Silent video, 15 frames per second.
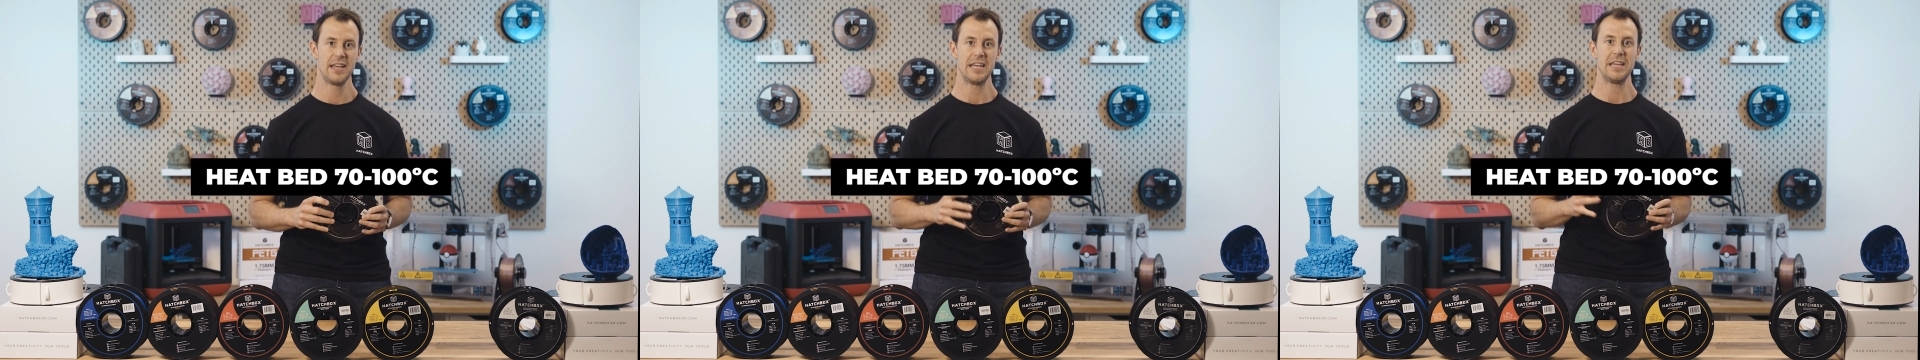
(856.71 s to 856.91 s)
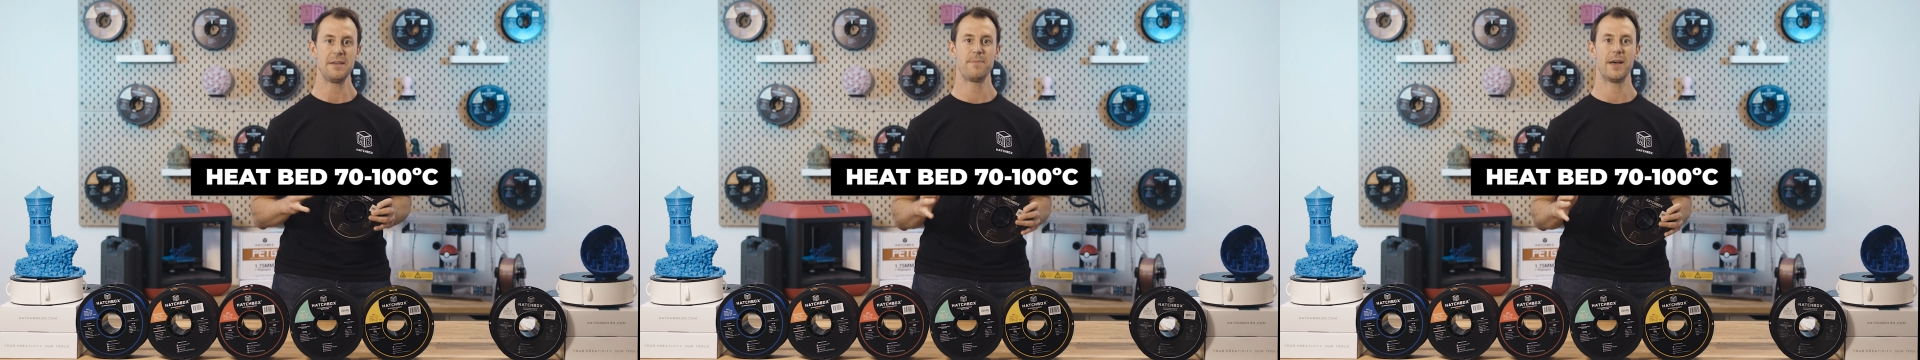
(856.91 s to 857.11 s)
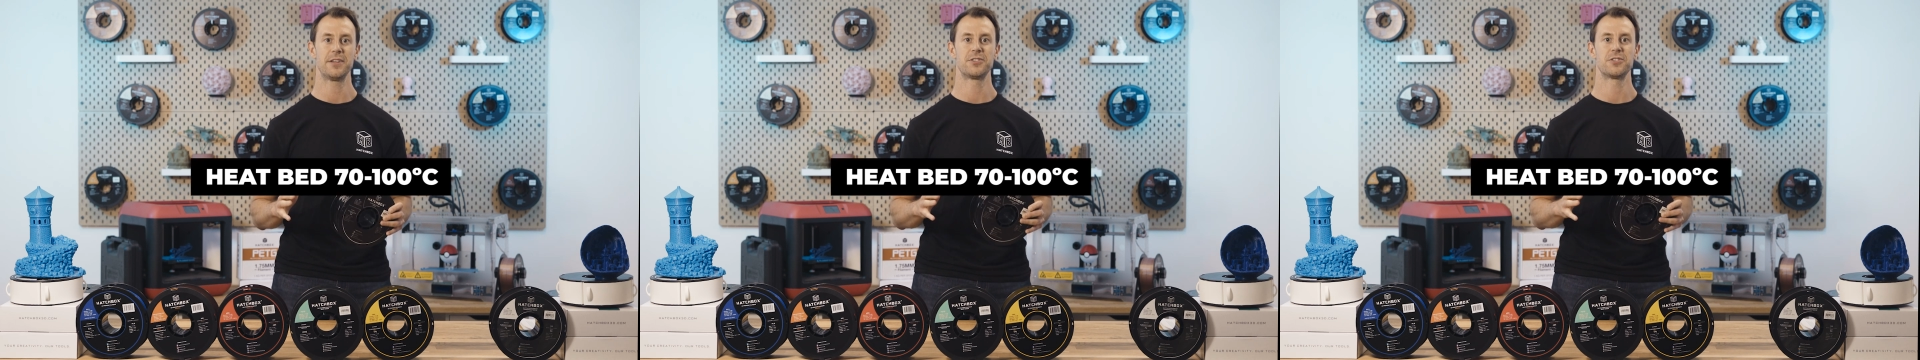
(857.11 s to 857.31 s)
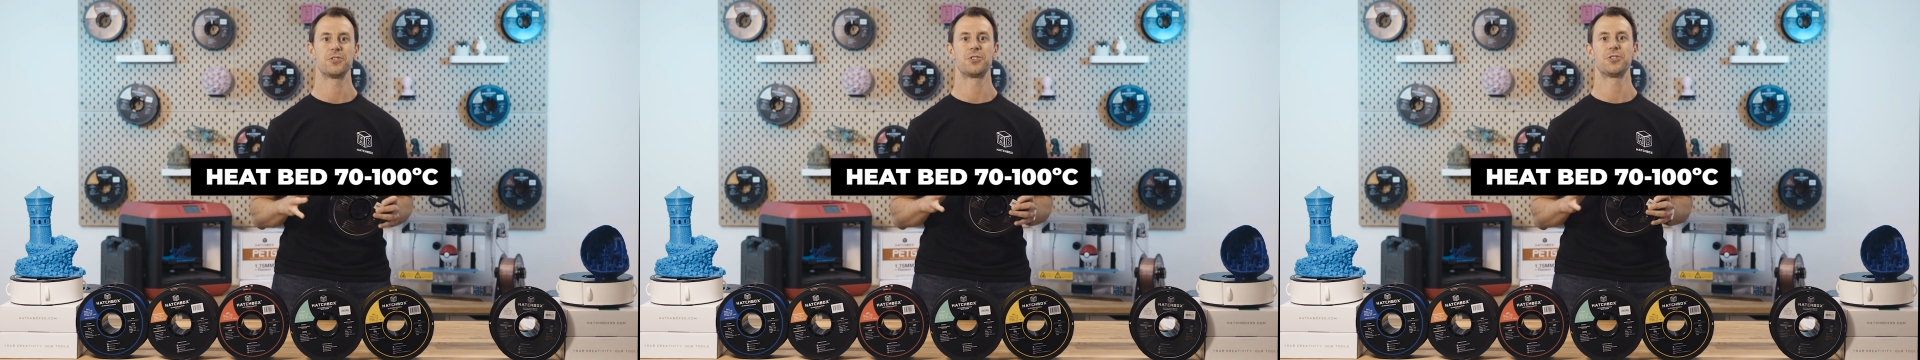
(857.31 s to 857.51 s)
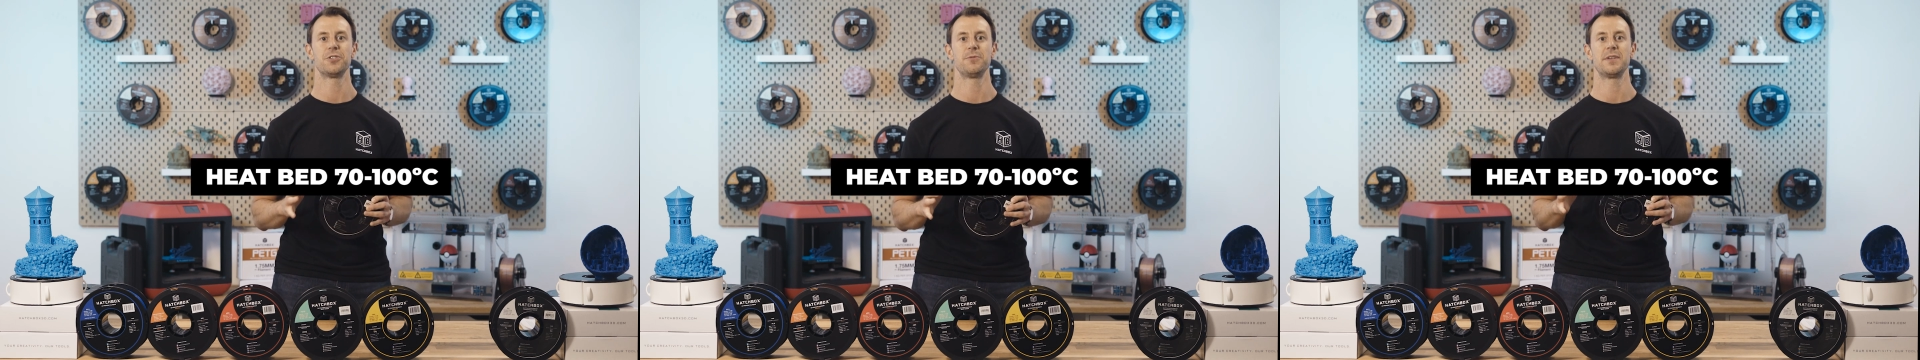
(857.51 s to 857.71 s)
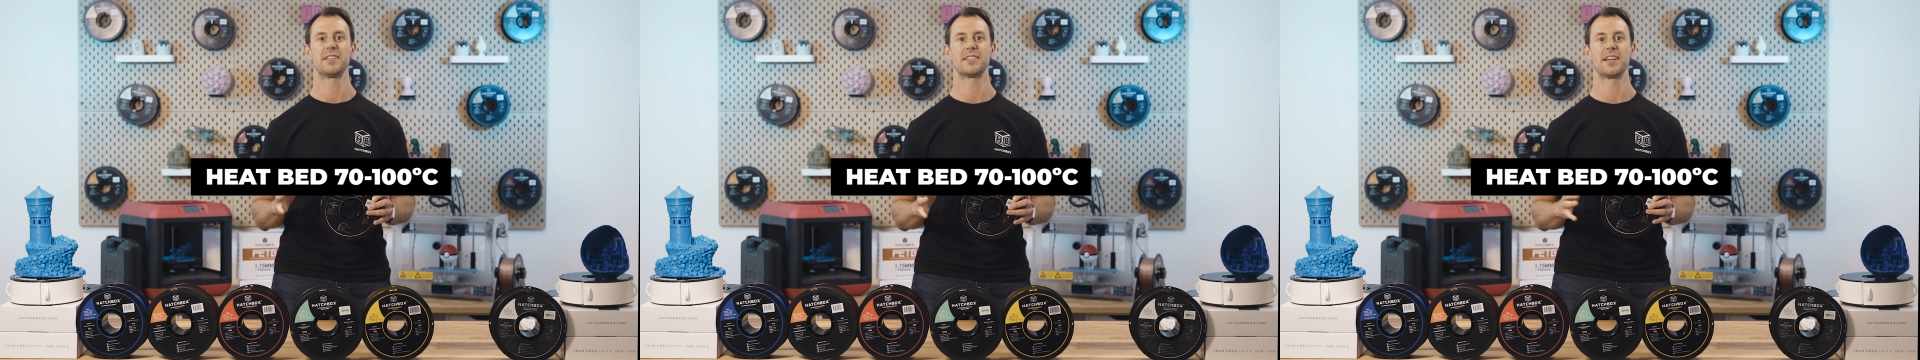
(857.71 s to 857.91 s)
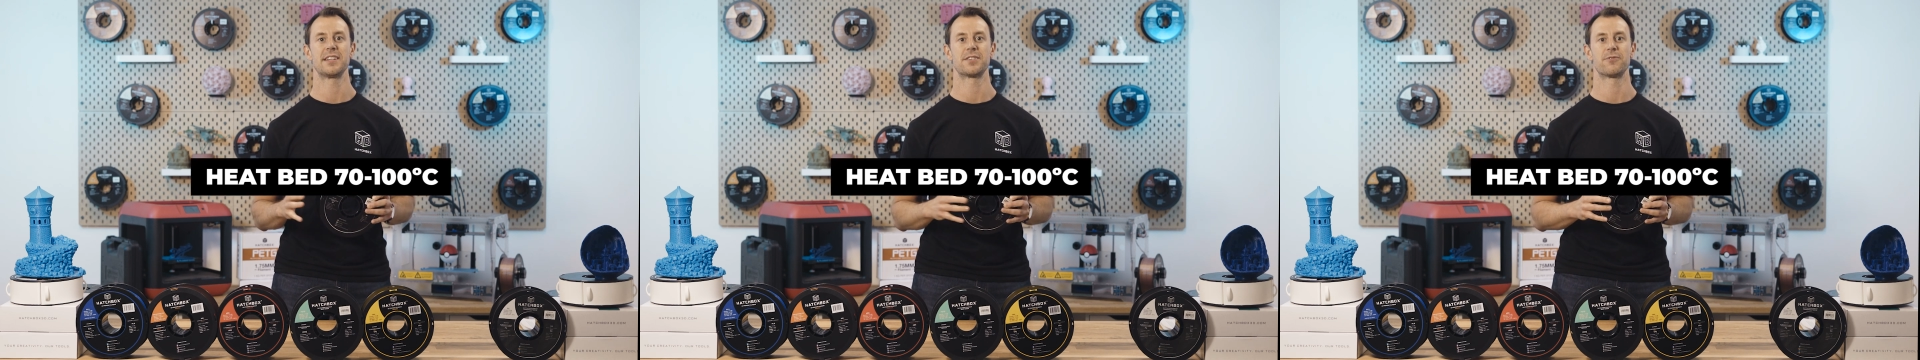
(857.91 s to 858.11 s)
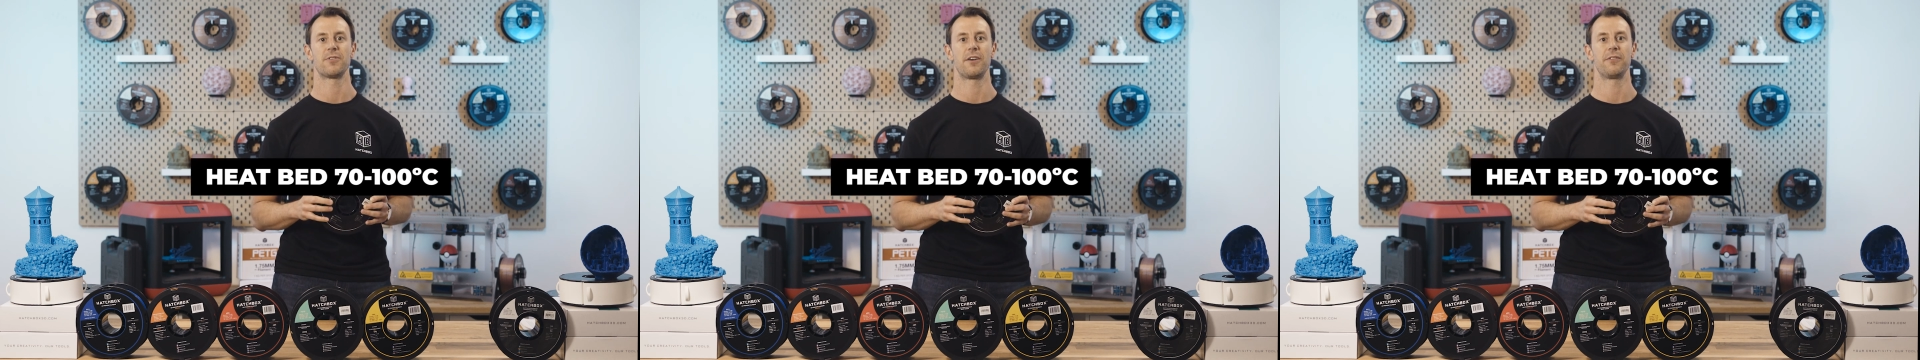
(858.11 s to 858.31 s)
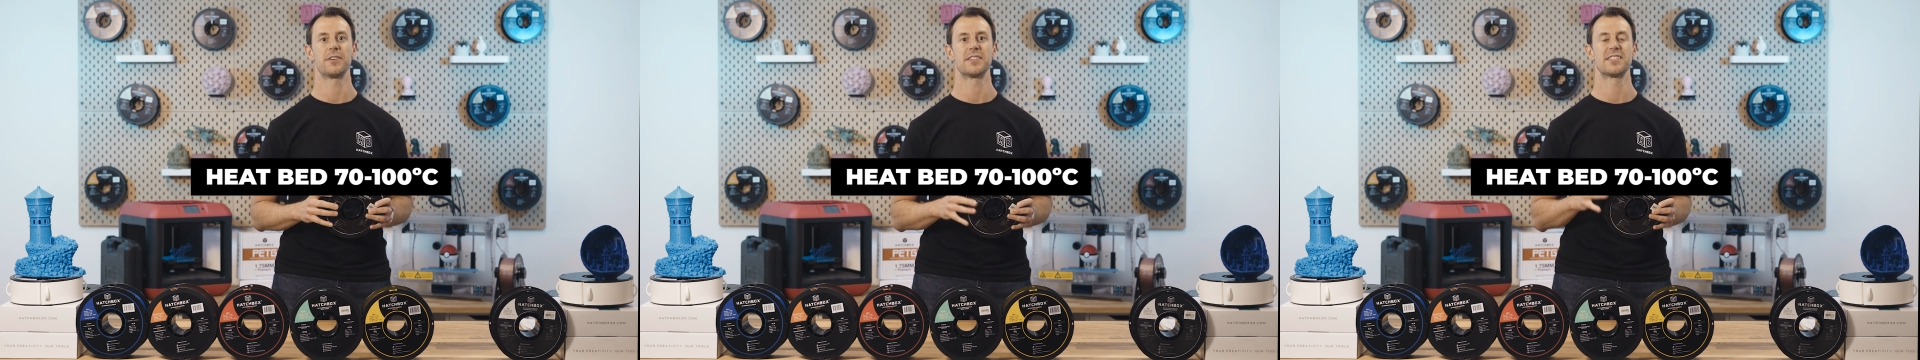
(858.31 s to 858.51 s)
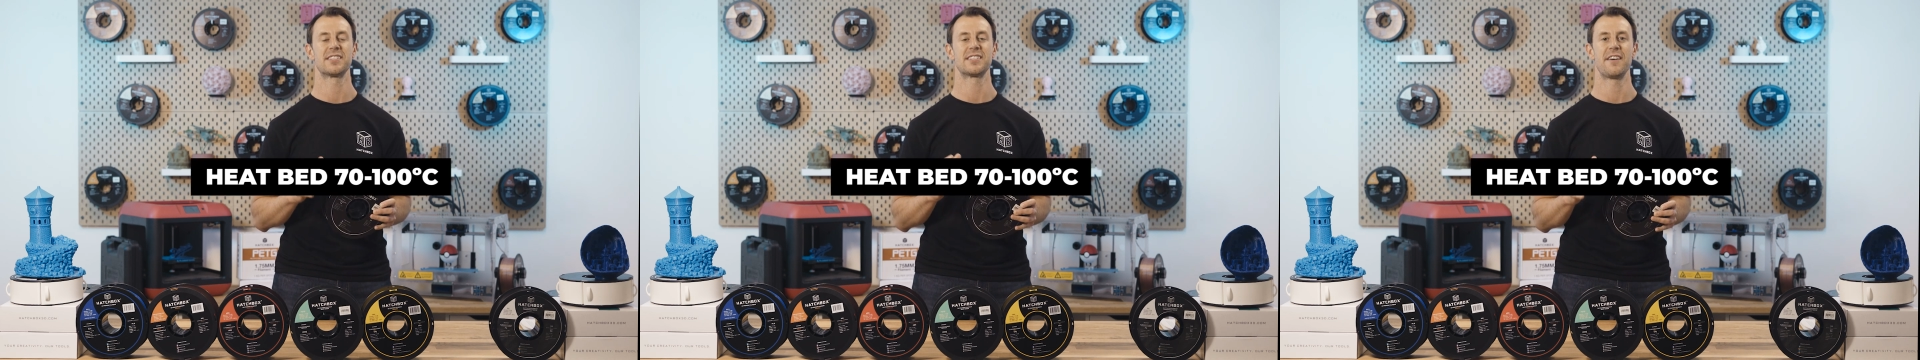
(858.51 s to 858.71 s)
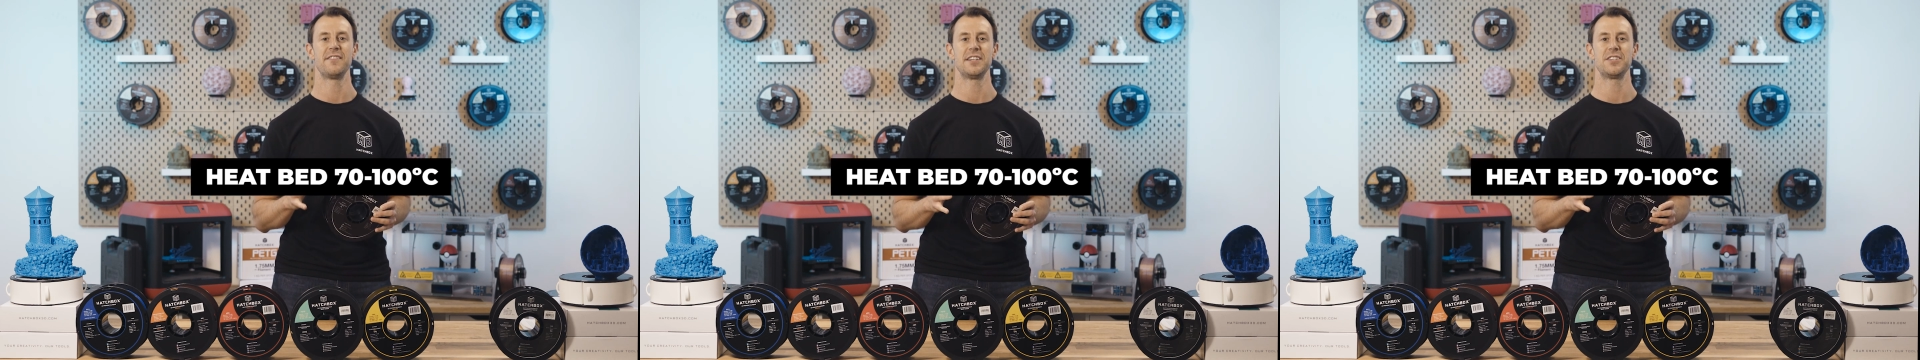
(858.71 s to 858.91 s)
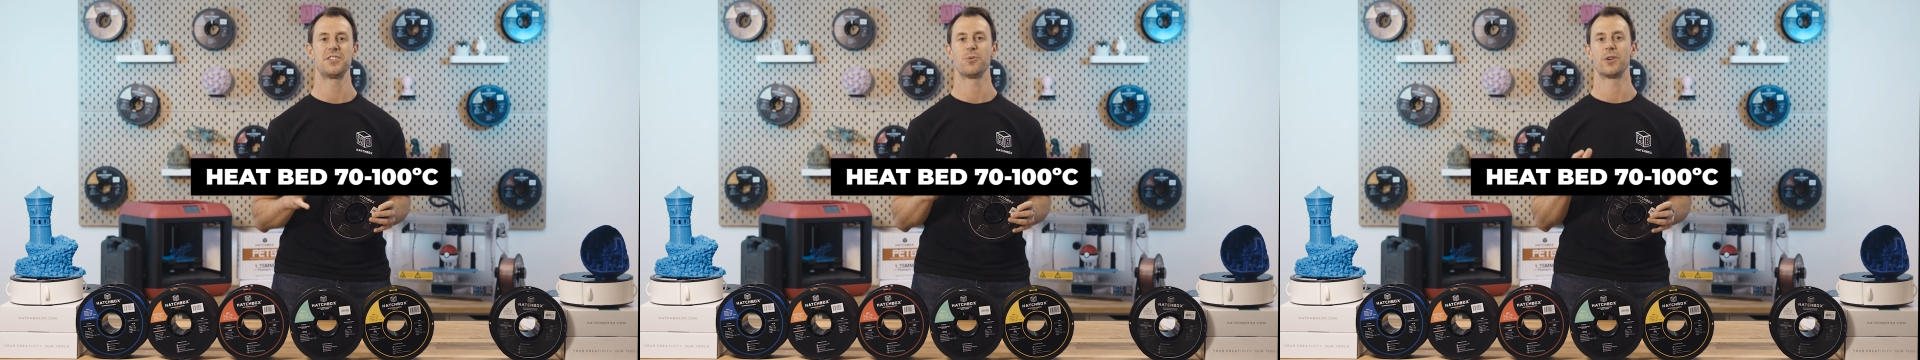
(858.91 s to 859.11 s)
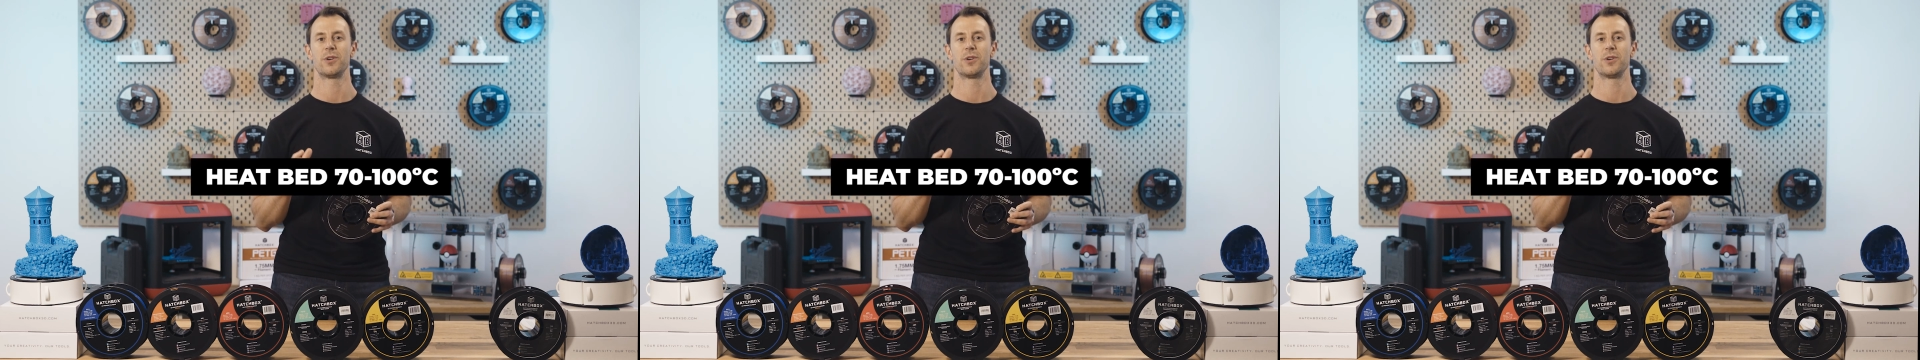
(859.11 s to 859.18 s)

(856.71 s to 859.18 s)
Heat beds should be set to roughly 70 to